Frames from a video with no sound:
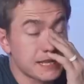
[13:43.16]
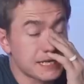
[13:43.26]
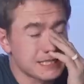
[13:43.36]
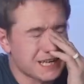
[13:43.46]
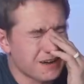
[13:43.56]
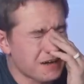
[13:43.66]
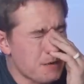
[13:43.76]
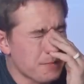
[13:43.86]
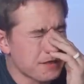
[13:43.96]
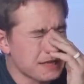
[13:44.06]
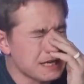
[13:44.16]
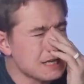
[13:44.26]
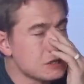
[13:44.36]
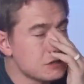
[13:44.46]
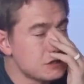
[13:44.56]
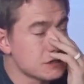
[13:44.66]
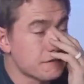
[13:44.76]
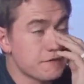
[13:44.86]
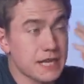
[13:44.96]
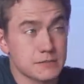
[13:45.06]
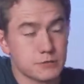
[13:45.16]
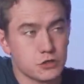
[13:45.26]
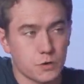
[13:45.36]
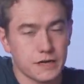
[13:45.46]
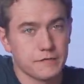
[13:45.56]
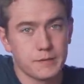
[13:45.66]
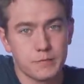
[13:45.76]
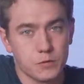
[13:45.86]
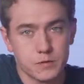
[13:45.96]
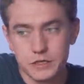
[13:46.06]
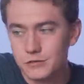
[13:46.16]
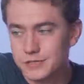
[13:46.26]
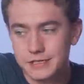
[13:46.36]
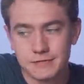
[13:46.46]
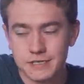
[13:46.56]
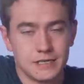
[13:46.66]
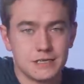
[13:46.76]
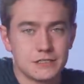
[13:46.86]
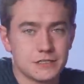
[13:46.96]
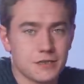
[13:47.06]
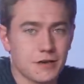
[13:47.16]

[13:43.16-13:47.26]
that it's gone, but the just vast majority of people who would use it just